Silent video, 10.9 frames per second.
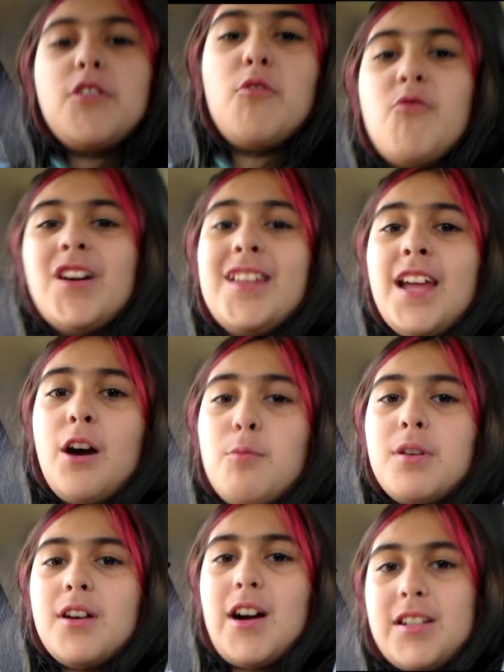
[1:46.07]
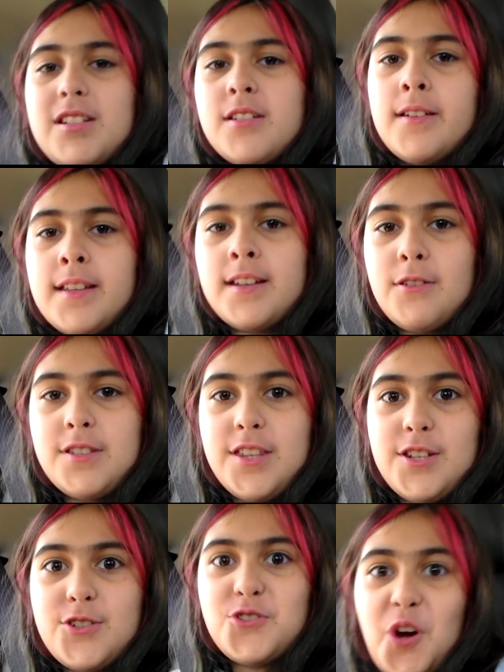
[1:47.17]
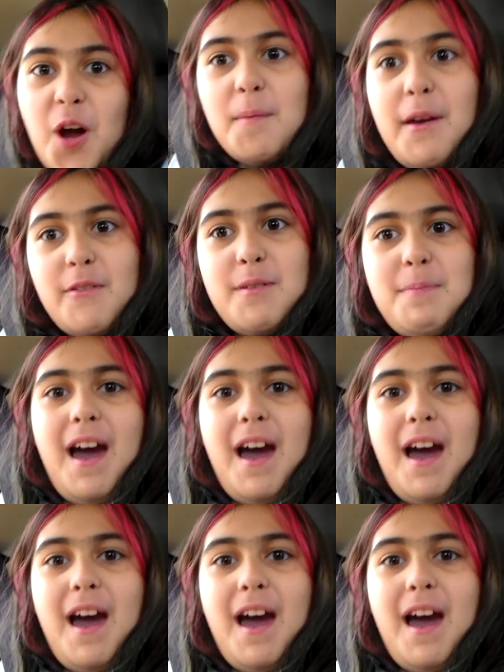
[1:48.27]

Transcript: so right now we are actually going to go to the strawberry